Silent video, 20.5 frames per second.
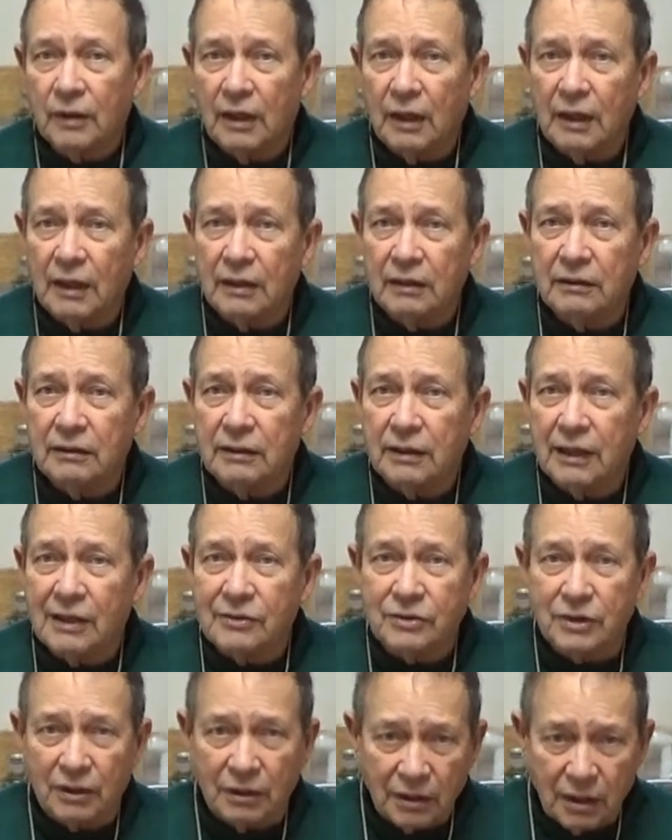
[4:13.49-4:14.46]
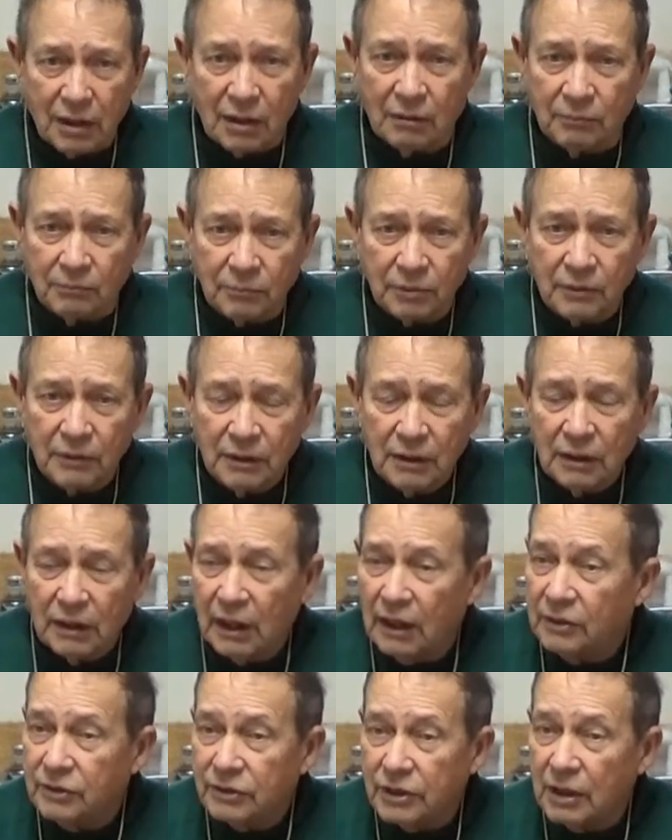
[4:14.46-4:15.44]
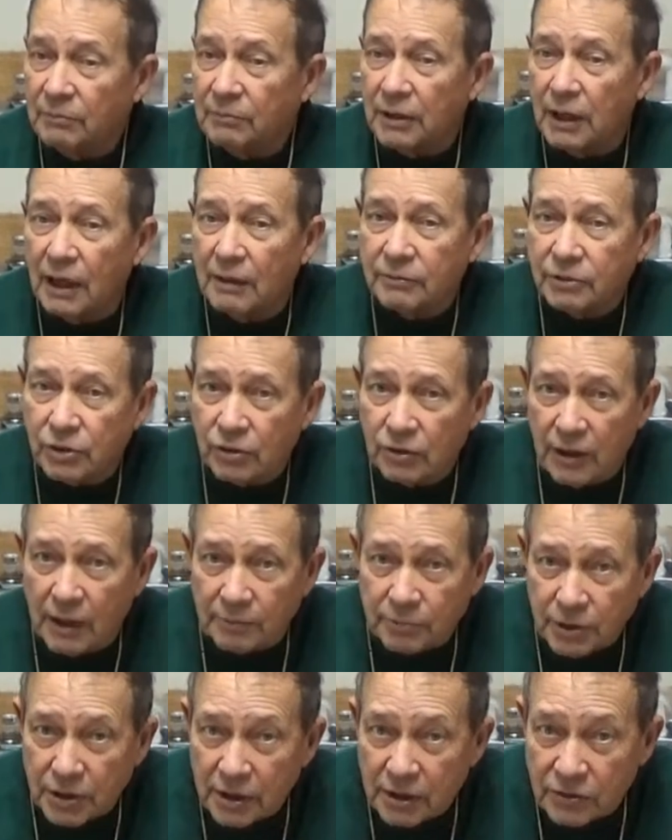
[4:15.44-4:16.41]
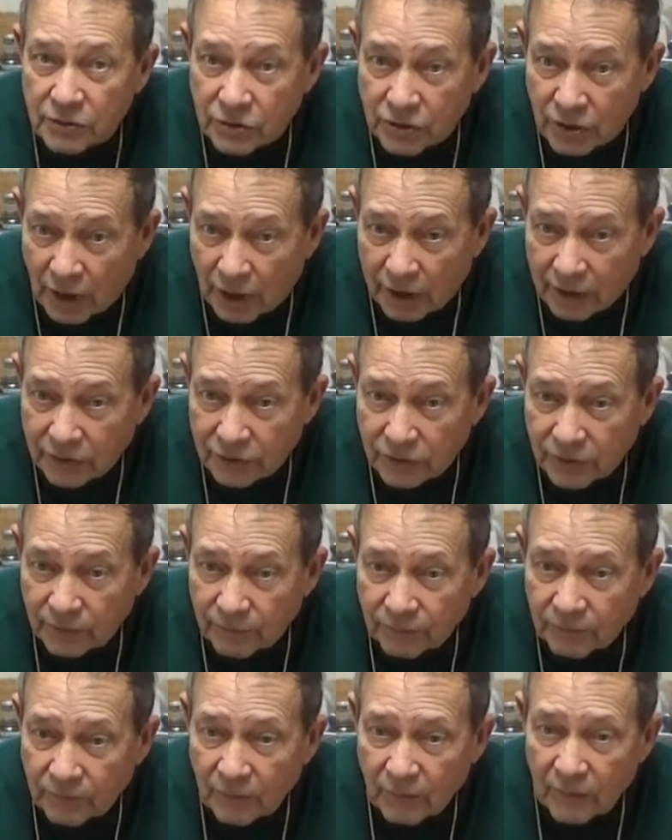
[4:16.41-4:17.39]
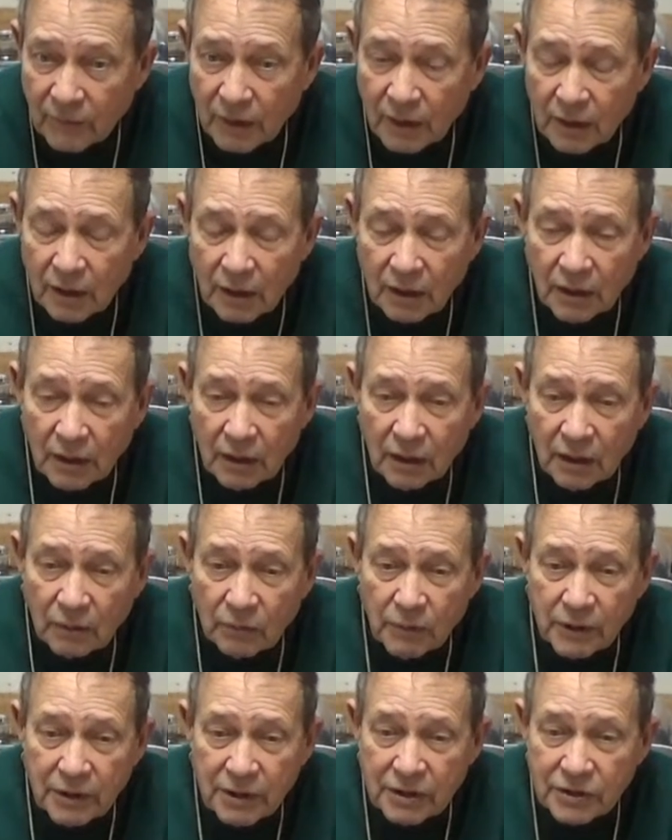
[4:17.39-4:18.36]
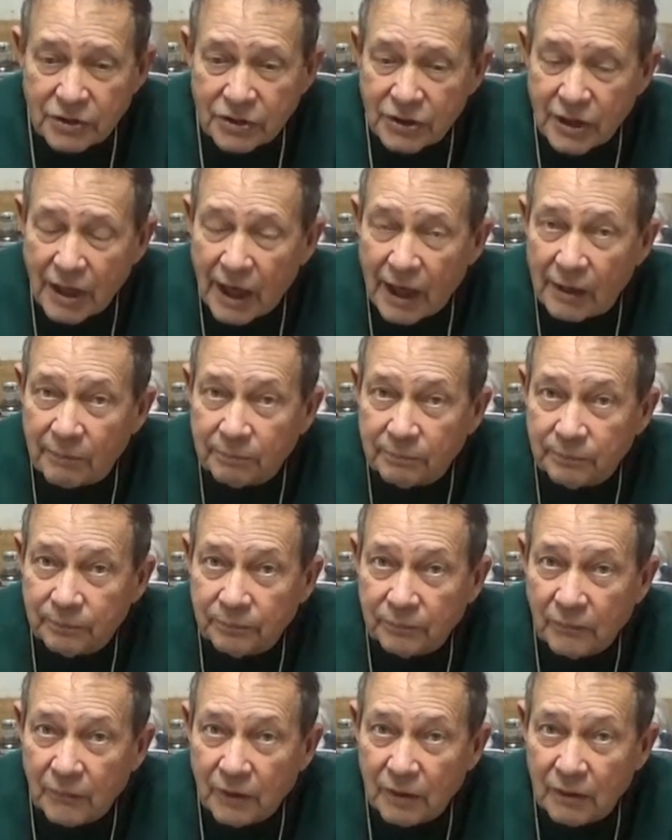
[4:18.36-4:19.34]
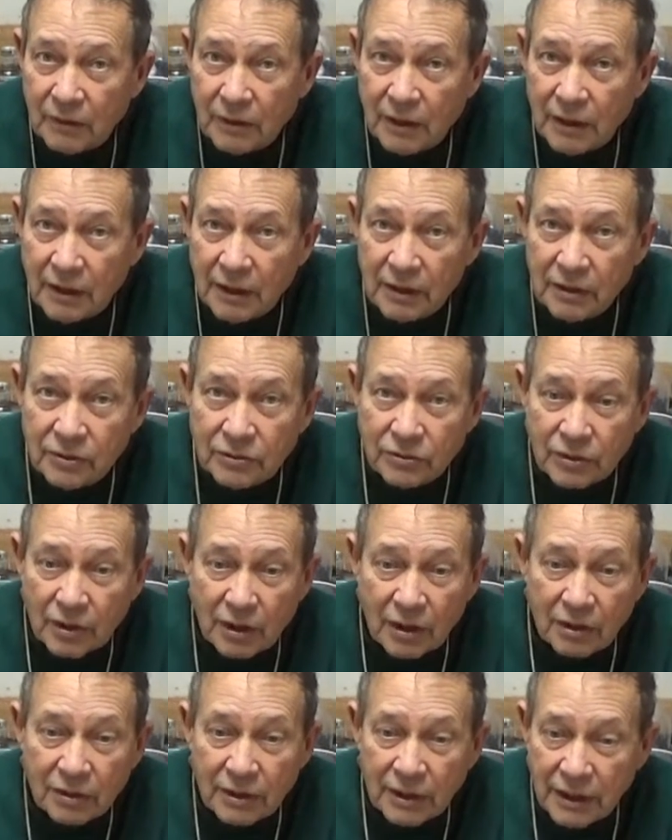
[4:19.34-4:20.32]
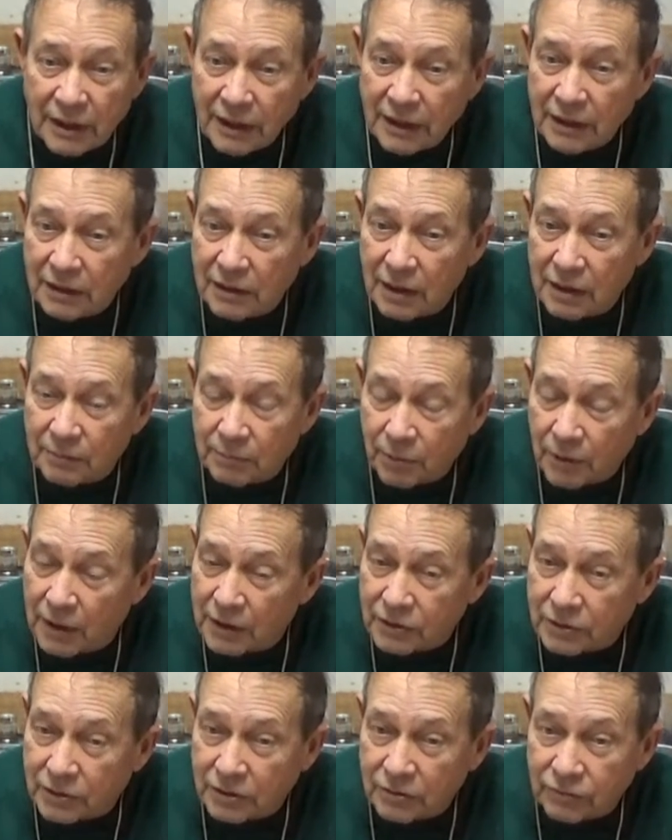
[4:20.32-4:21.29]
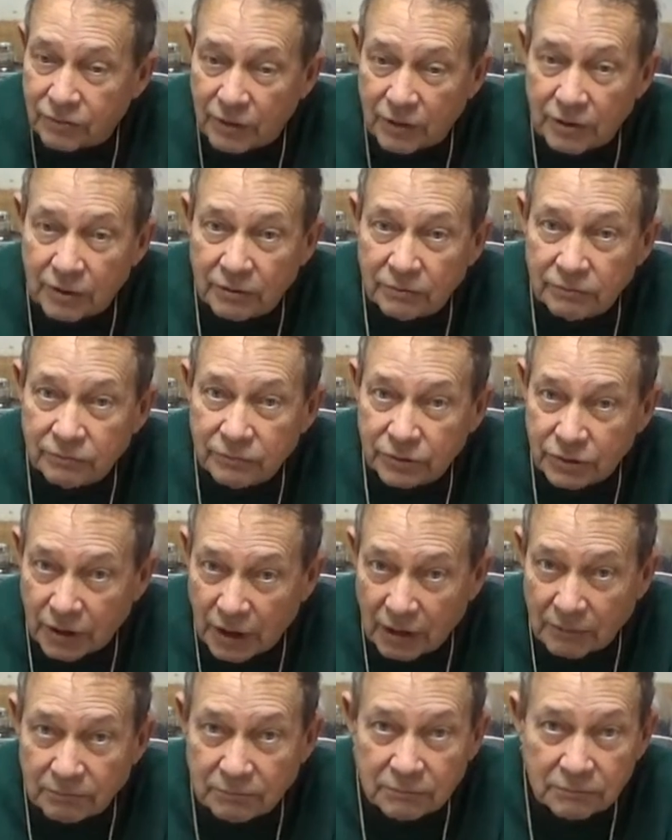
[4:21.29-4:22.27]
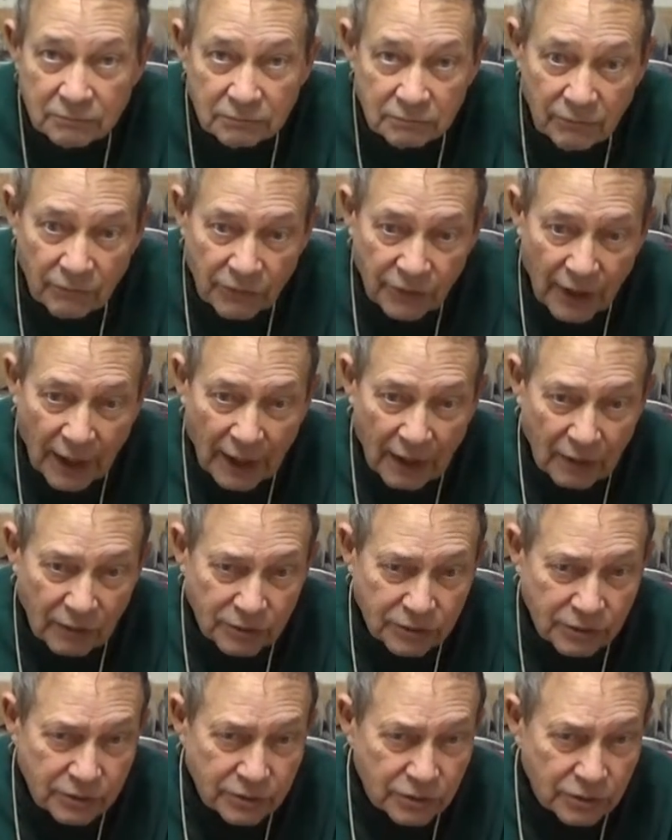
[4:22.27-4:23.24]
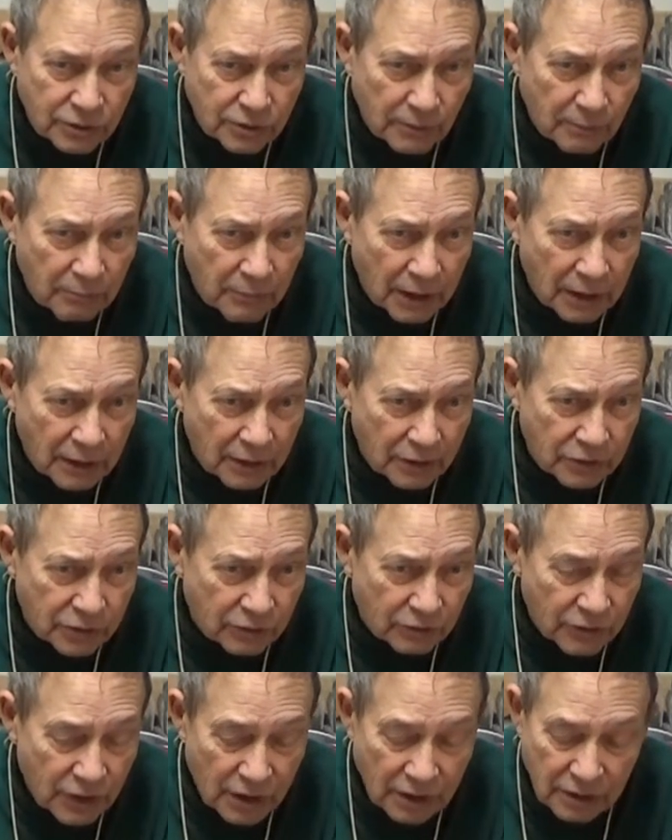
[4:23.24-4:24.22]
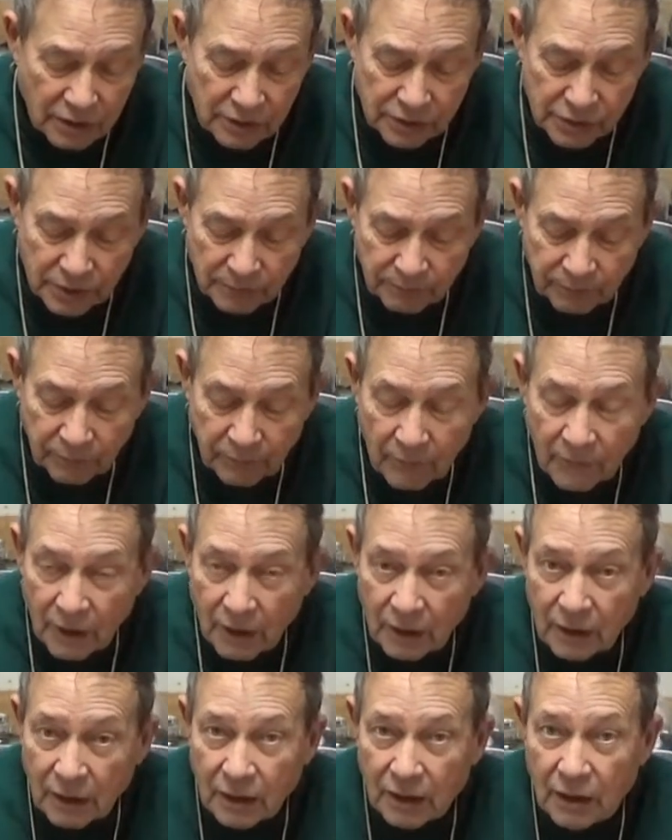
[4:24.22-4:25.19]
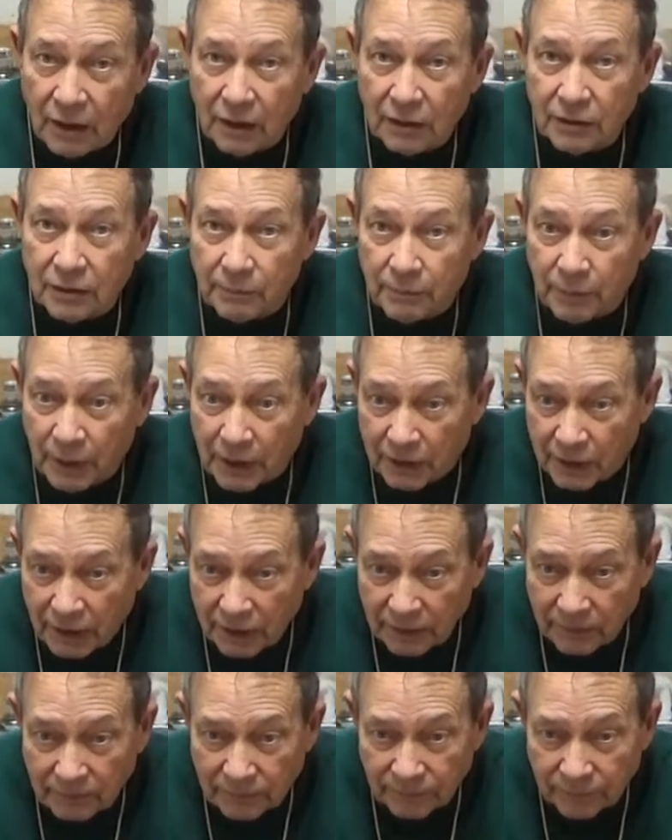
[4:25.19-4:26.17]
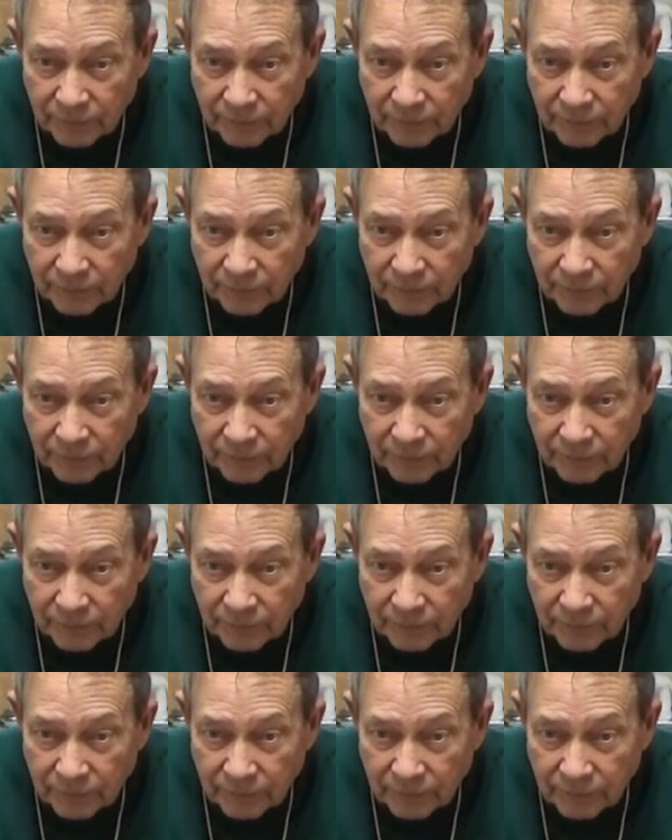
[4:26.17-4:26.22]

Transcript: and as a lump, and sometimes traps insects. When this sap is under heat and pressure for some thousands or millions of years, depending,